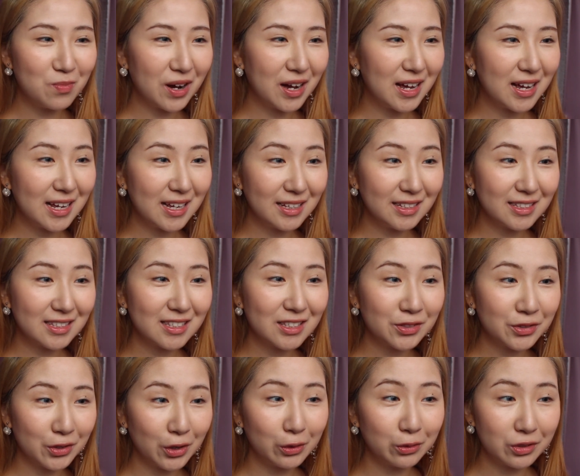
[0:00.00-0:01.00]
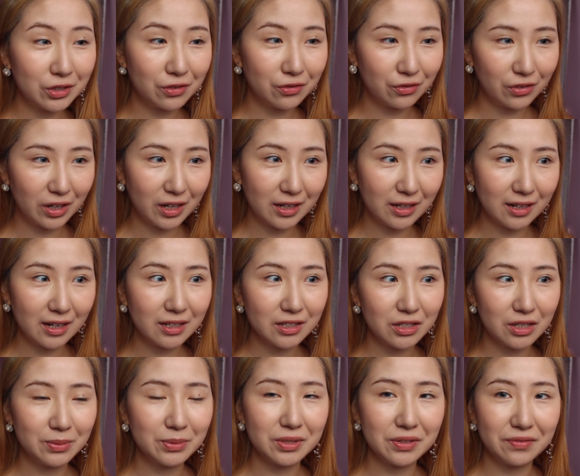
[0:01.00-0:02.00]
but it's so different in
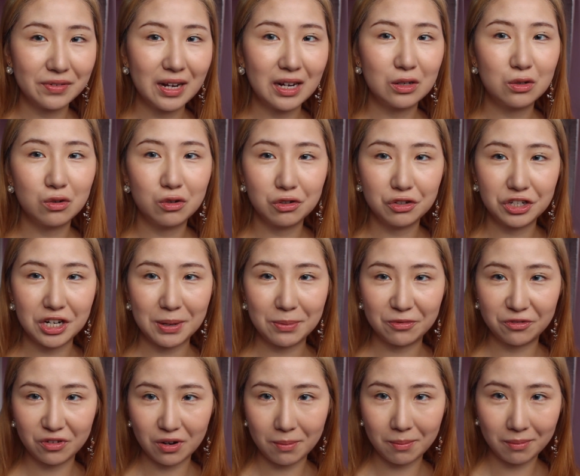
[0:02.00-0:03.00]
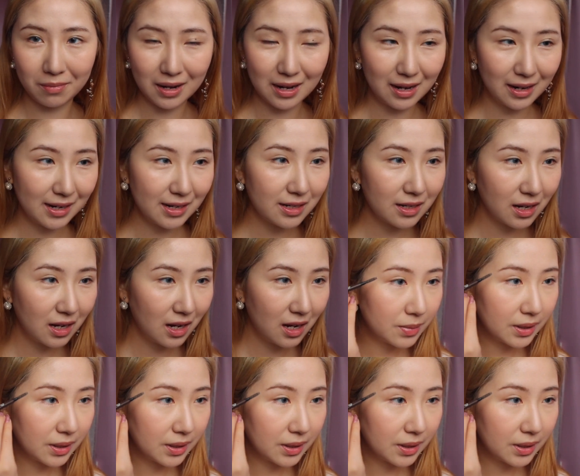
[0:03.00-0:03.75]
terms of natural shape from mine